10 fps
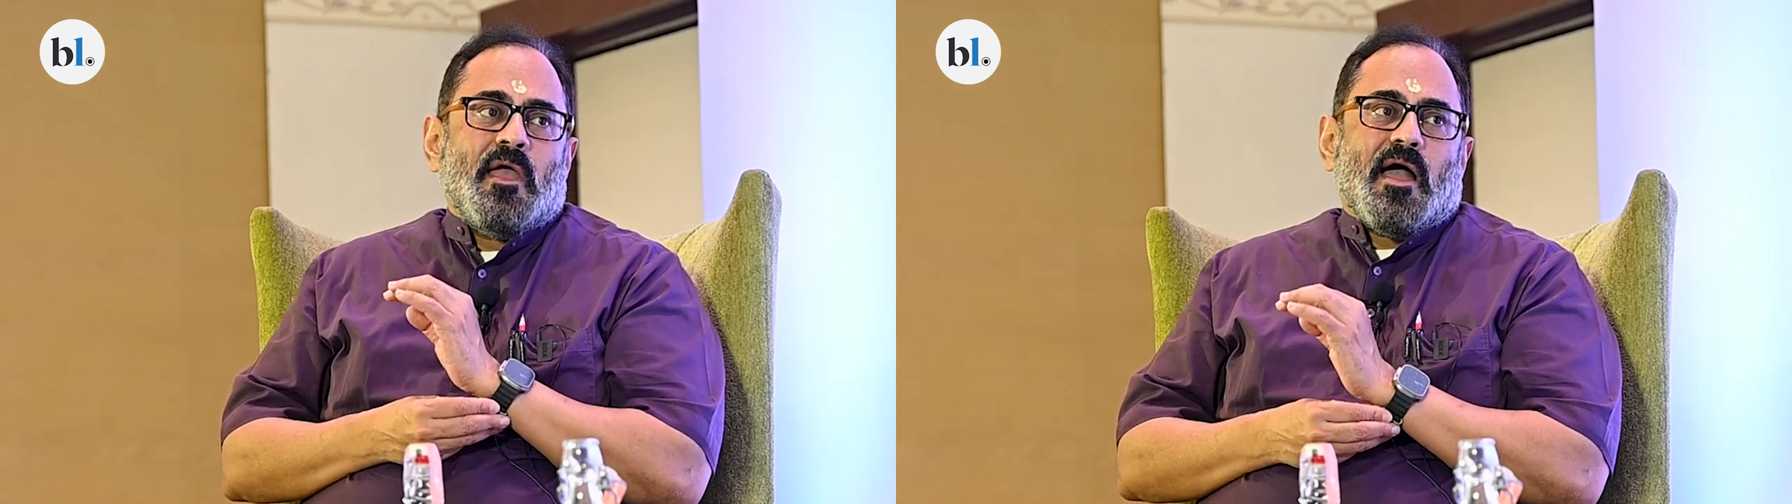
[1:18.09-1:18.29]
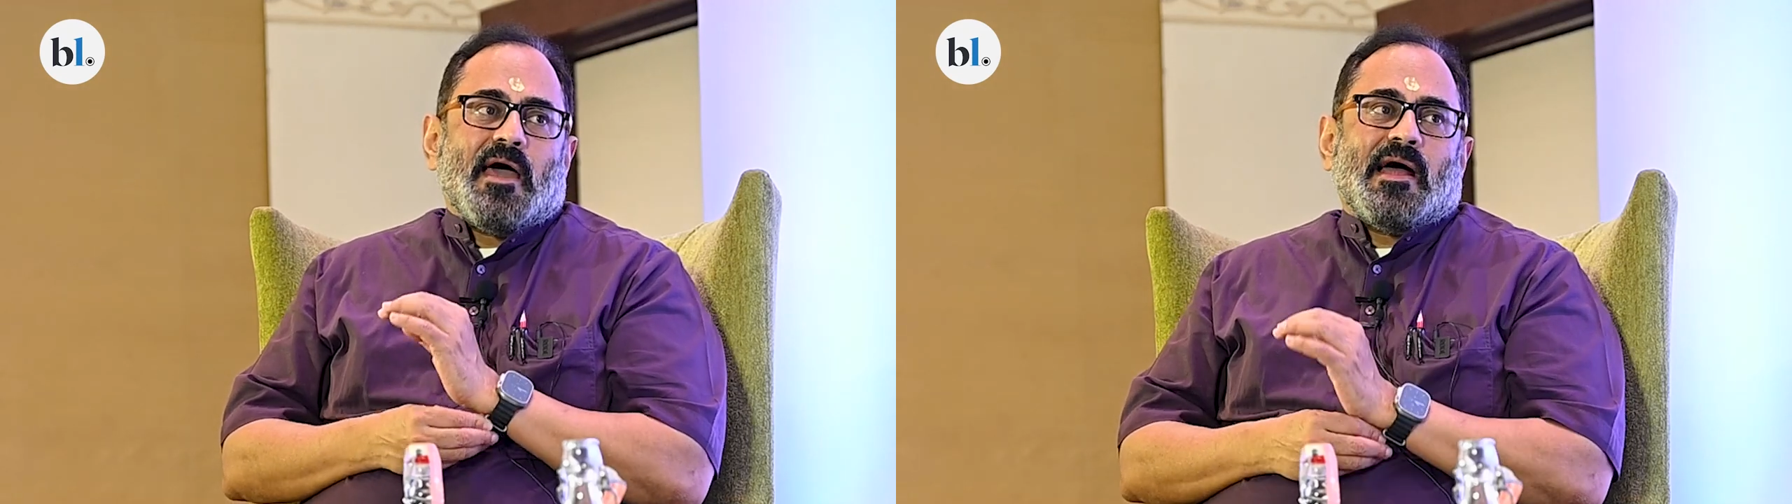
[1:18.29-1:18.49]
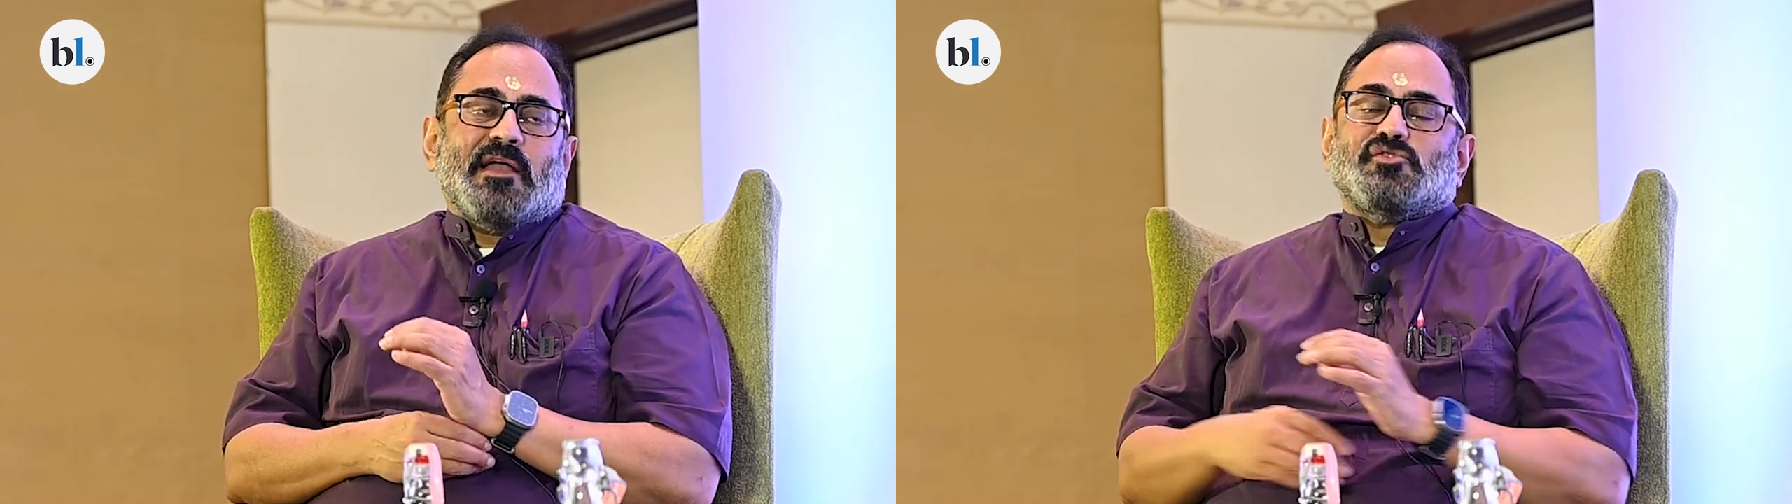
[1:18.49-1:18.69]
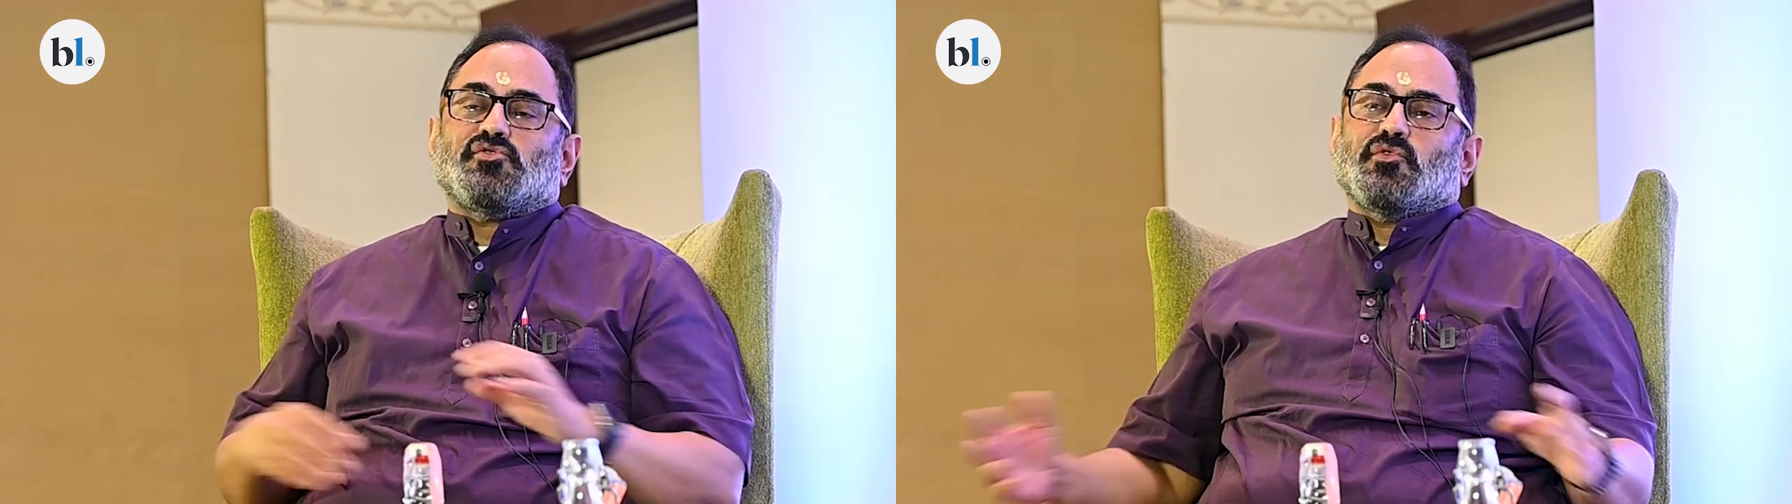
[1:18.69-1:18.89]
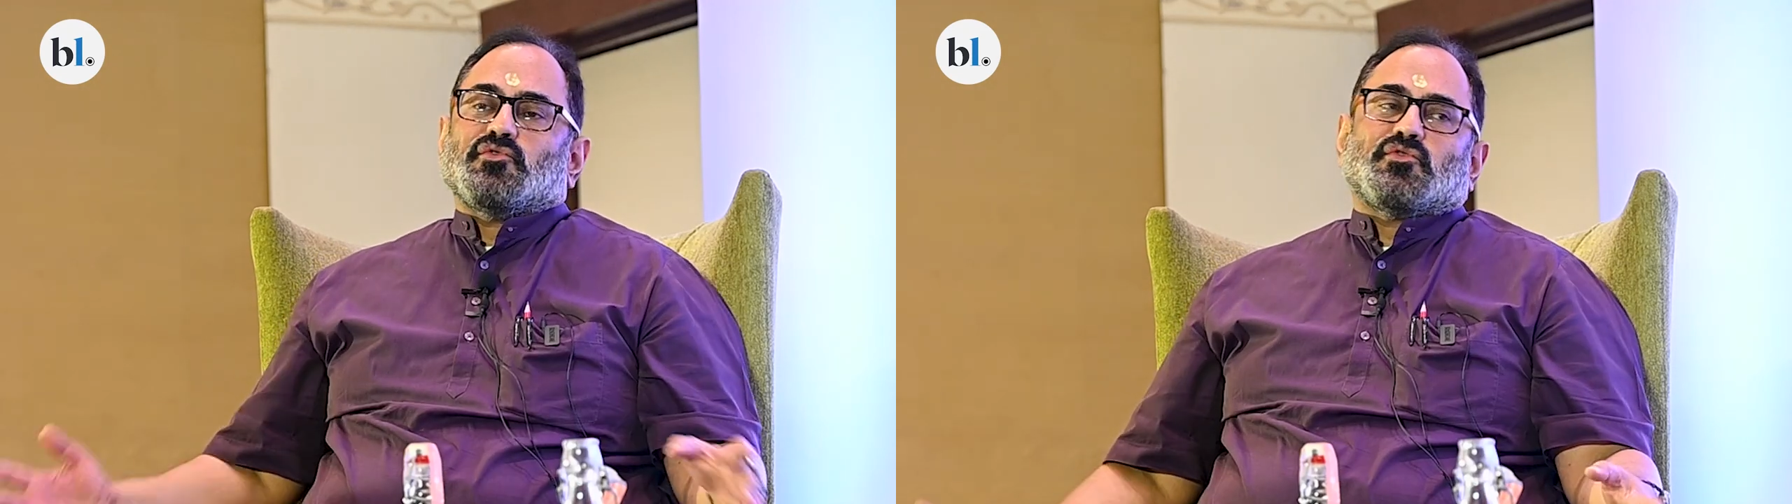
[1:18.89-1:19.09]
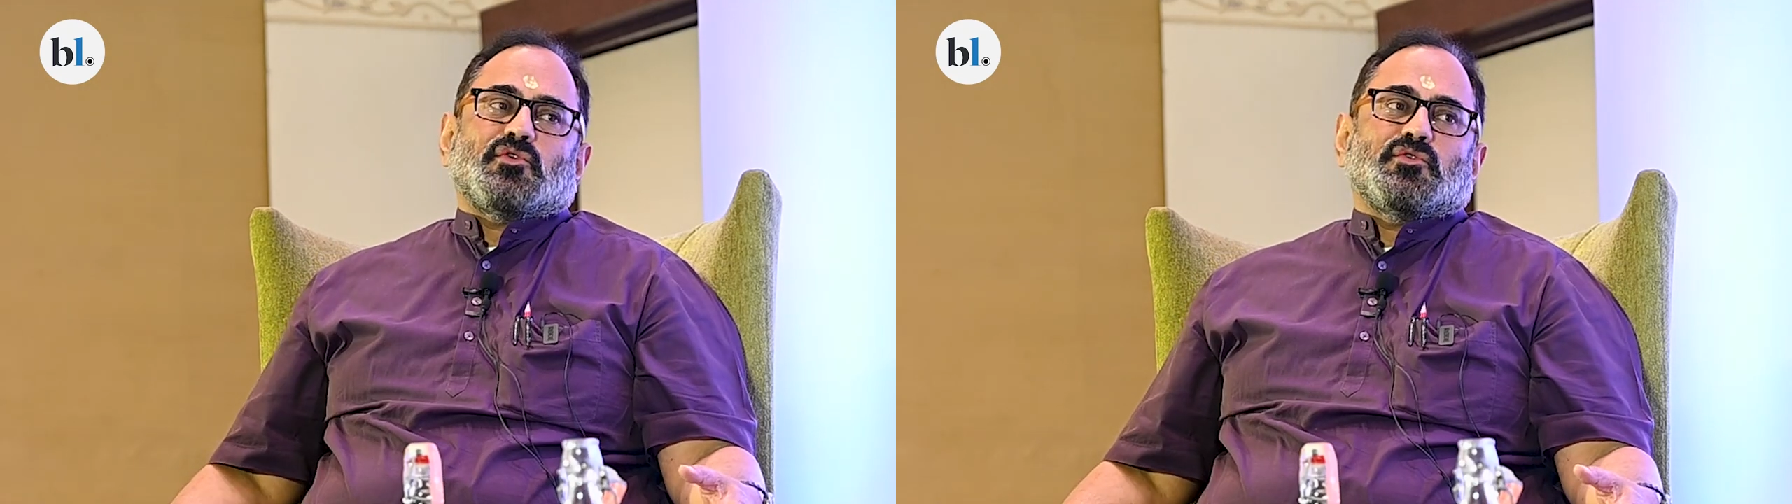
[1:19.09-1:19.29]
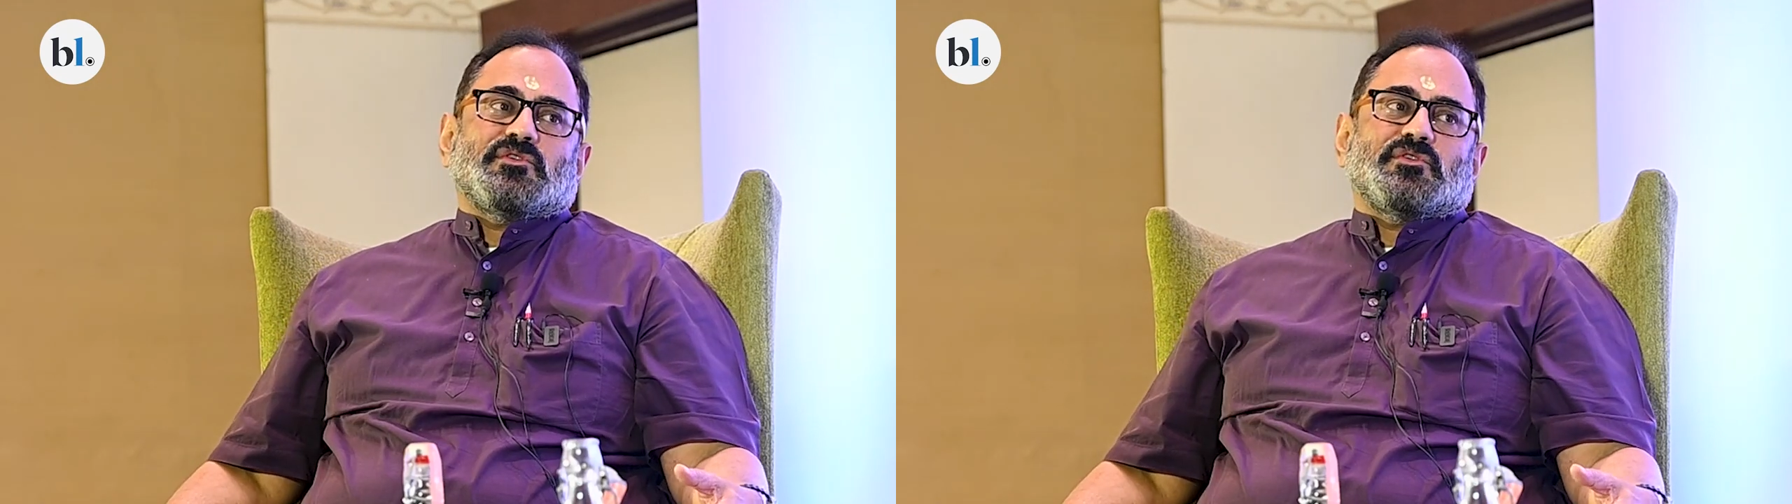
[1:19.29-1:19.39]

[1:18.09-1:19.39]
and I choose to do